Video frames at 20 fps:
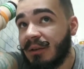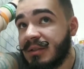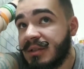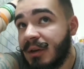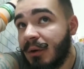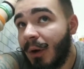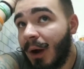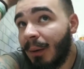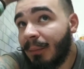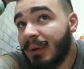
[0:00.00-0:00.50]

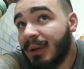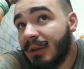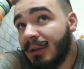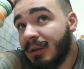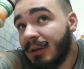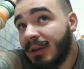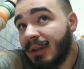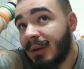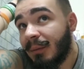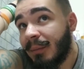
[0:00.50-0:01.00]
So I'm gonna
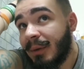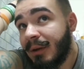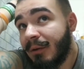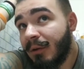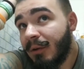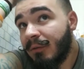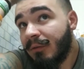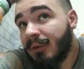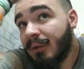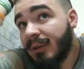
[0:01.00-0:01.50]
look in the
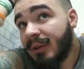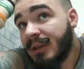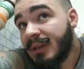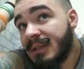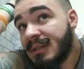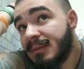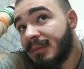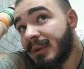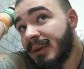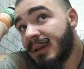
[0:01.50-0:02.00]
mirror for
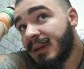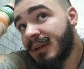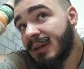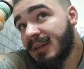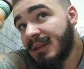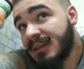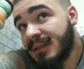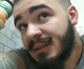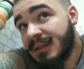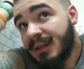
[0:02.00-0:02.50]
this
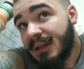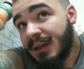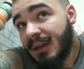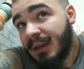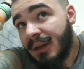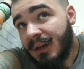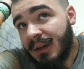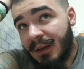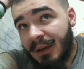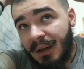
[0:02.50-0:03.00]
because
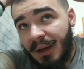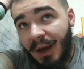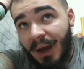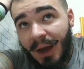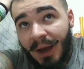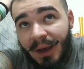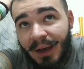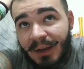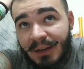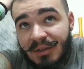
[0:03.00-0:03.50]

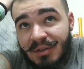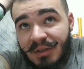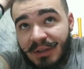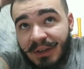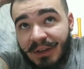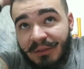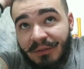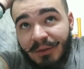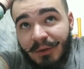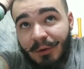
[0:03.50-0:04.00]
I actually
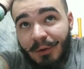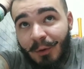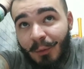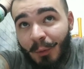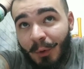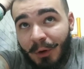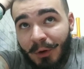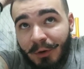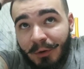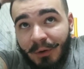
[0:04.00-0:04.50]
have to go to
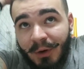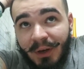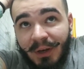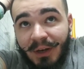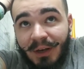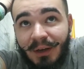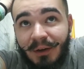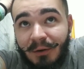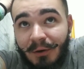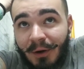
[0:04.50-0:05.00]
work right
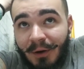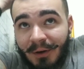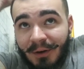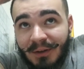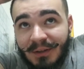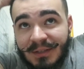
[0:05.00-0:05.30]
now.